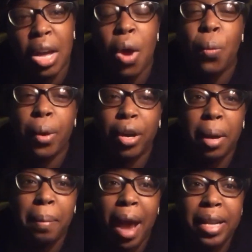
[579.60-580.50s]
We are
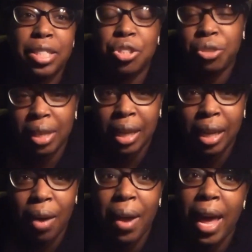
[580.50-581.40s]
combining strict keto
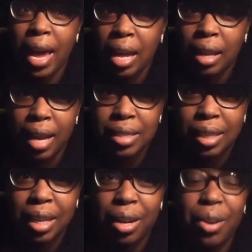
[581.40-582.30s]
and lazy
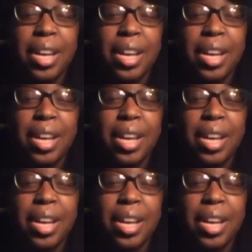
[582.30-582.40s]
keto.